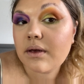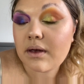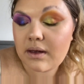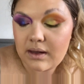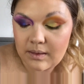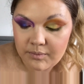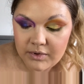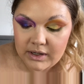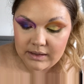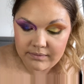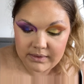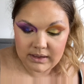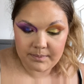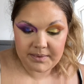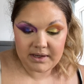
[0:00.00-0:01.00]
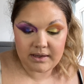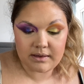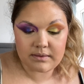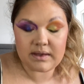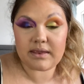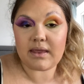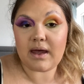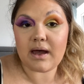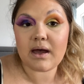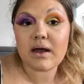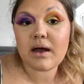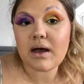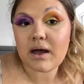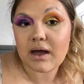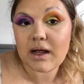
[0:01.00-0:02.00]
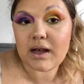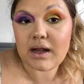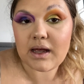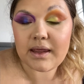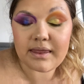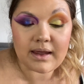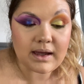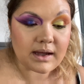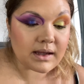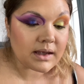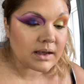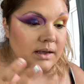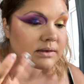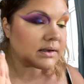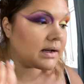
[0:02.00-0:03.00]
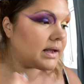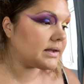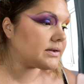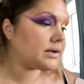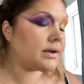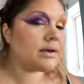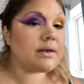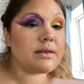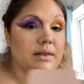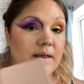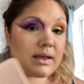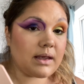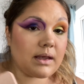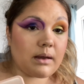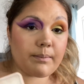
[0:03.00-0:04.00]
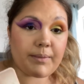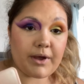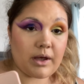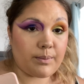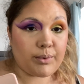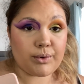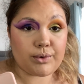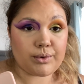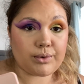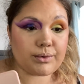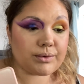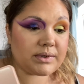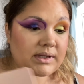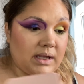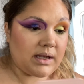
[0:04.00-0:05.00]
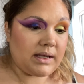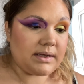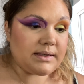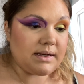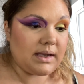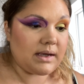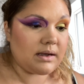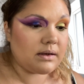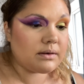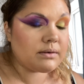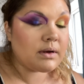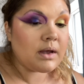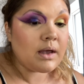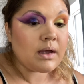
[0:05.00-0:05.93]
I'm really pleased with that. I like that. So let's do the purple side now.